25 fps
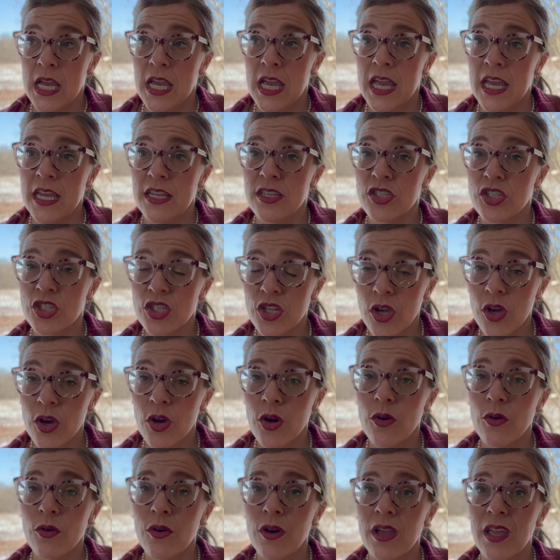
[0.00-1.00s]
And
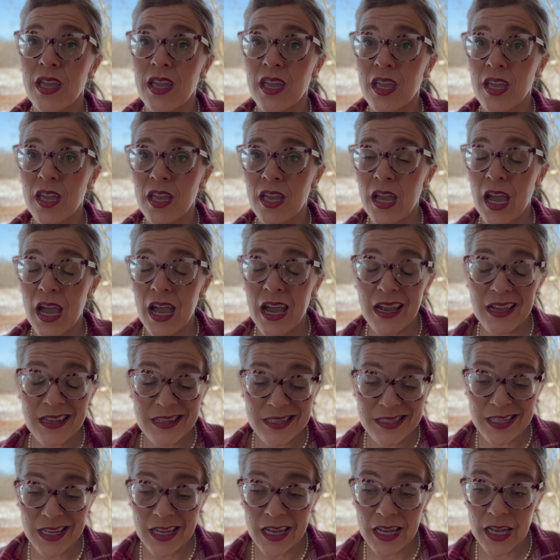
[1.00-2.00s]
so I
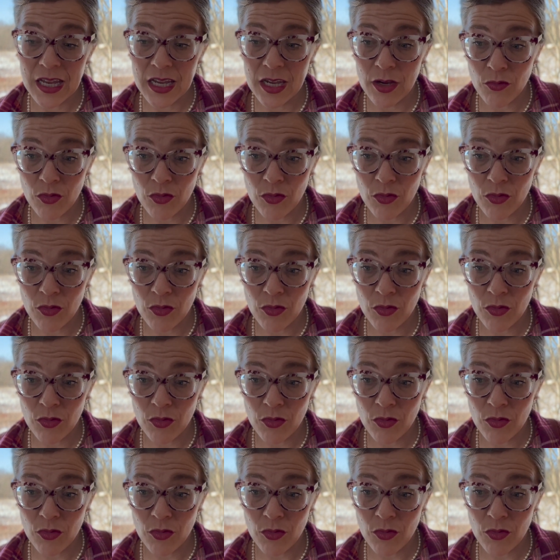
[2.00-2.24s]
say